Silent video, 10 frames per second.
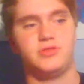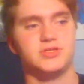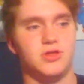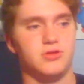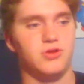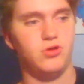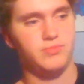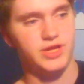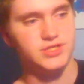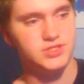all
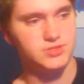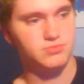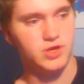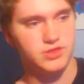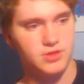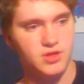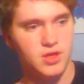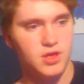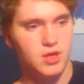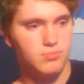culminates with
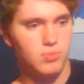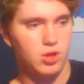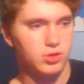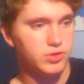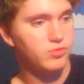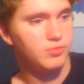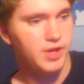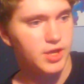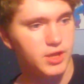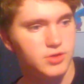Molecule
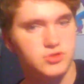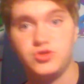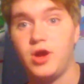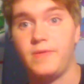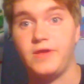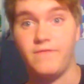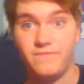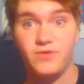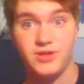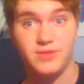Man dropping a
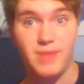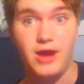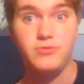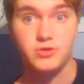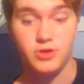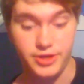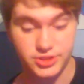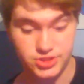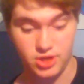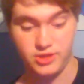freaking mountain range
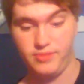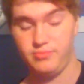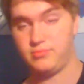on them.